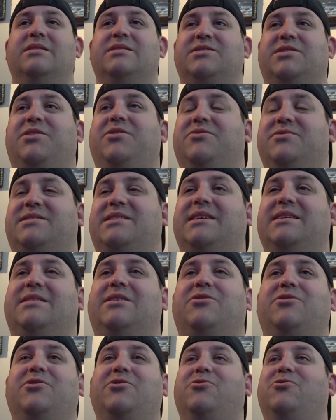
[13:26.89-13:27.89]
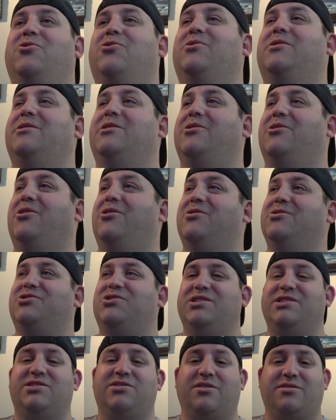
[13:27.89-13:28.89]
So you're sitting there, you're looking at her, and
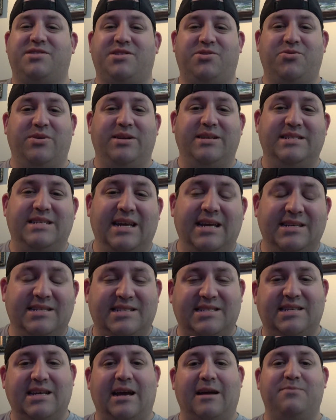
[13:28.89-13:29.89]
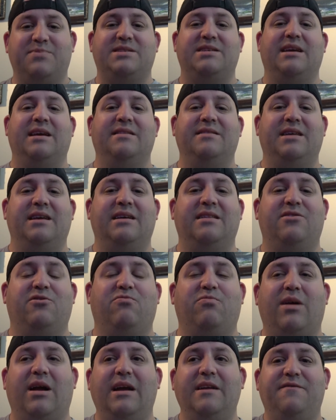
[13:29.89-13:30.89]
she starts doing dance steps, and then the
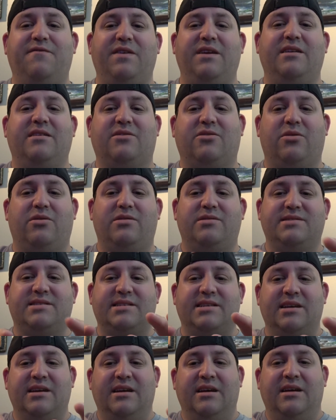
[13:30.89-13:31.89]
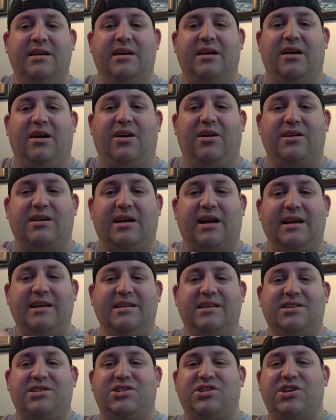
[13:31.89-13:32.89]
ride vehicles are
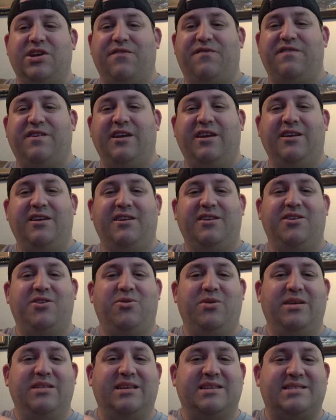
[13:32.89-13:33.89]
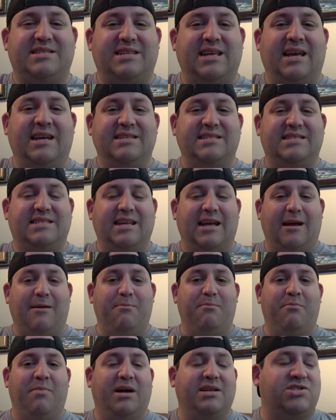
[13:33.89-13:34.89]
kind of shifting and doing this dance
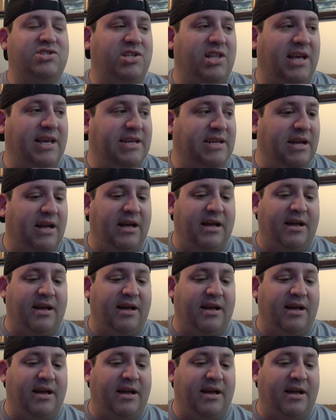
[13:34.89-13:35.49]
step, much like